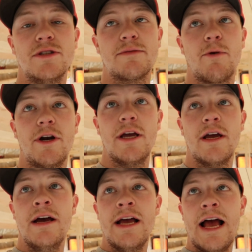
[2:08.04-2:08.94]
this morning,
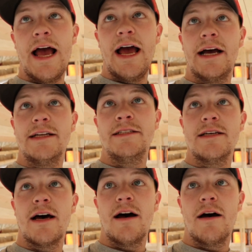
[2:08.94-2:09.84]
and
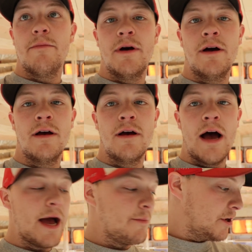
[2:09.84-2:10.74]
um,
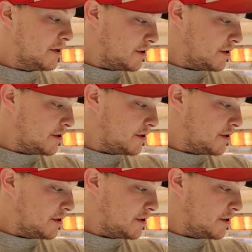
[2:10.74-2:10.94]
I'm going